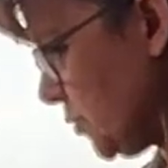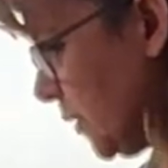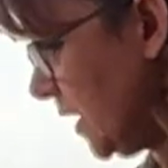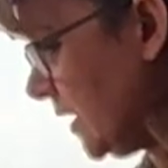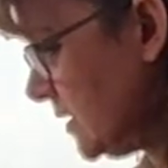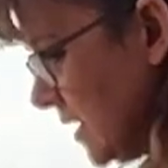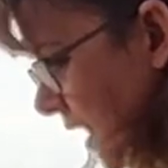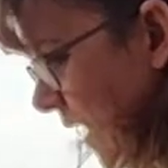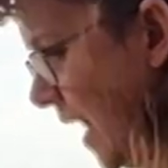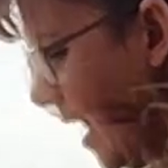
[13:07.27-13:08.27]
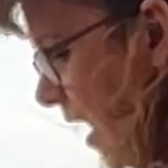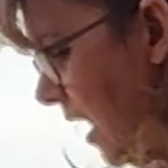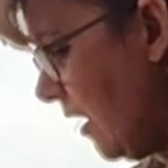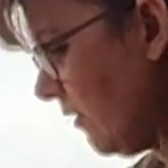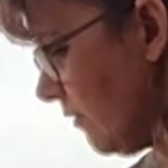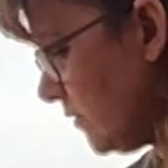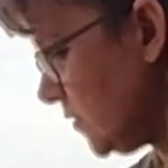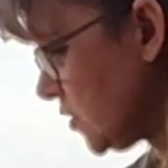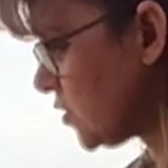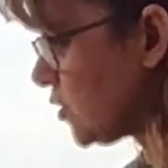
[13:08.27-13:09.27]
beans, and I have
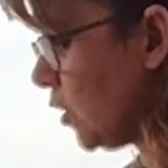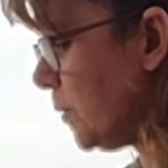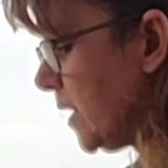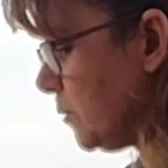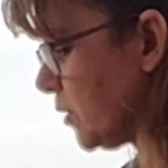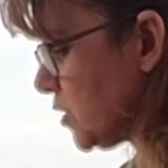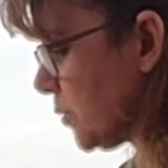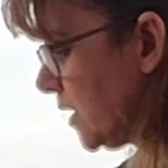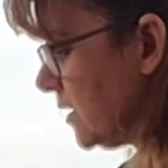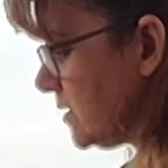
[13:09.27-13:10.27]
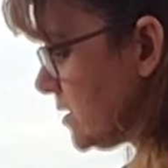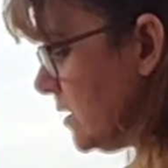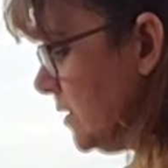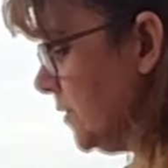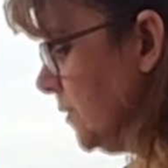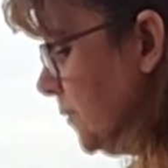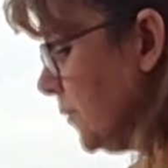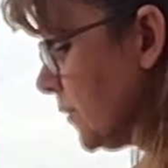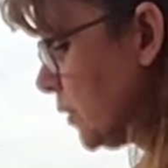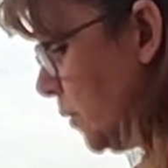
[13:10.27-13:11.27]
so many bush beans,
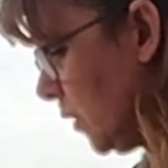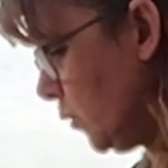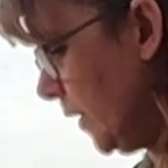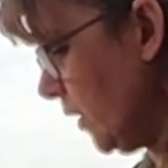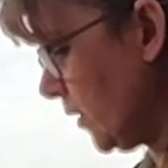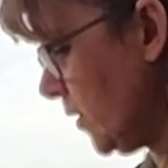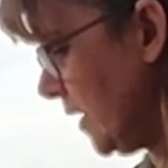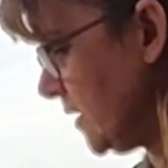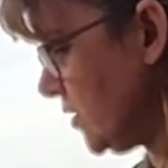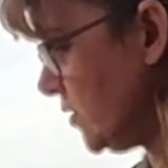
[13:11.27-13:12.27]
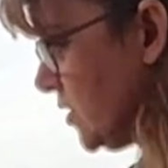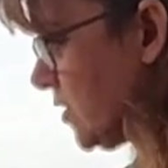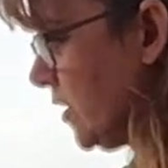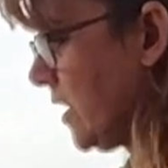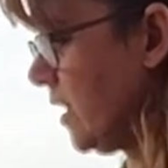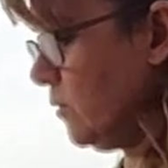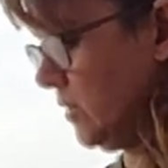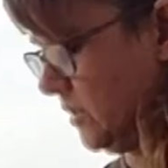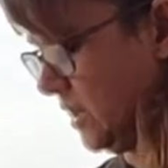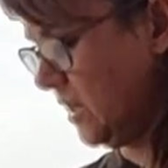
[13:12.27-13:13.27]
but we are going to start out
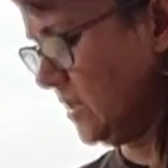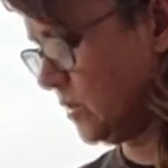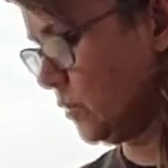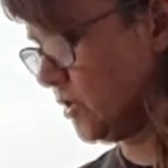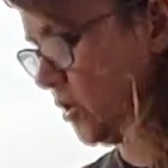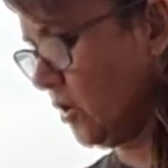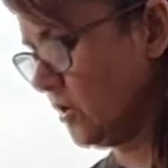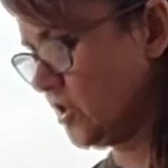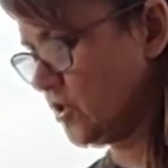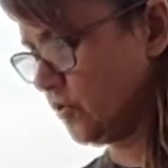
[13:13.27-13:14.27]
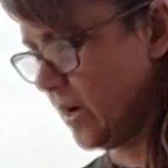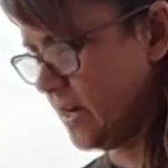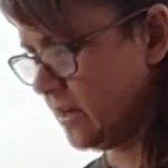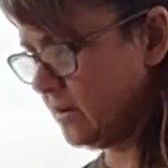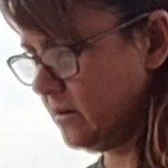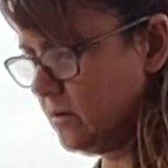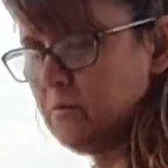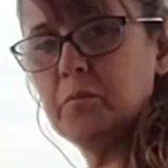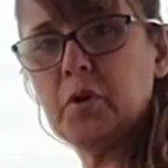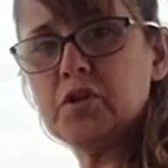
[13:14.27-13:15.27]
with these, which are striped
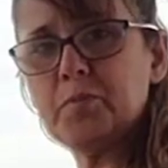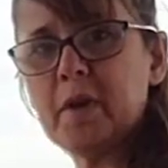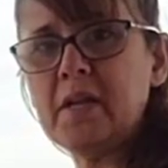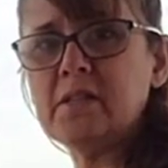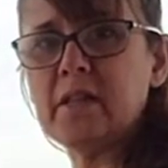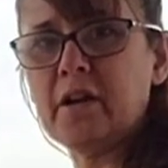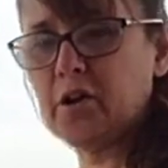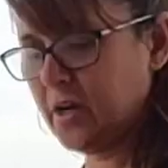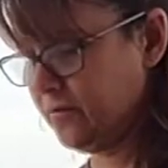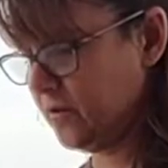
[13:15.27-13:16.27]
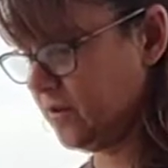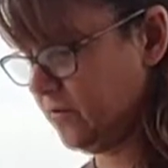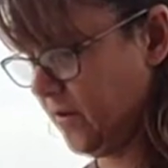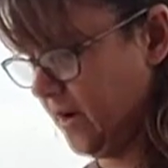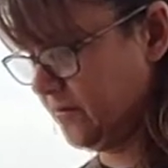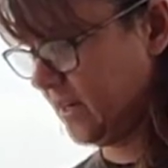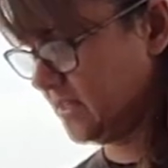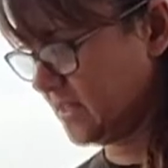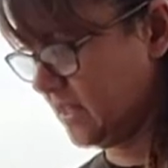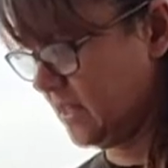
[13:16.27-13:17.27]
bush beans. They are a 55-day
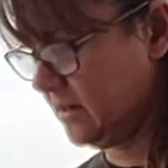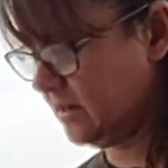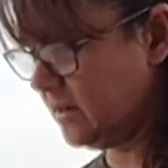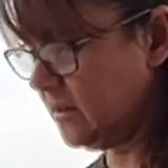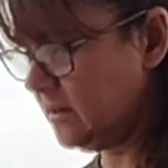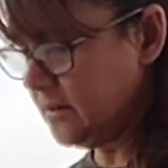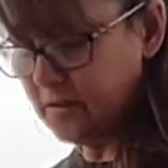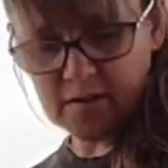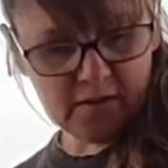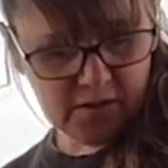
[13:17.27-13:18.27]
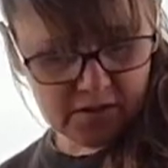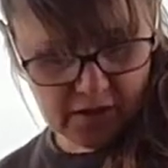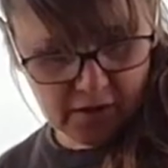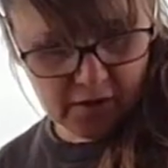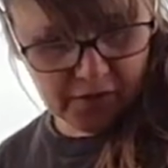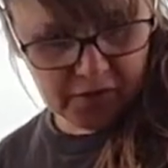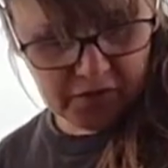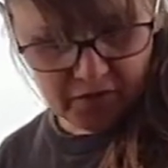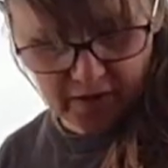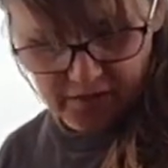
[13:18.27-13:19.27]
seed, so
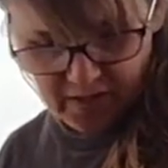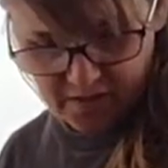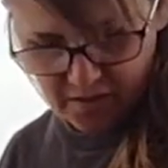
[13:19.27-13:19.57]
55 days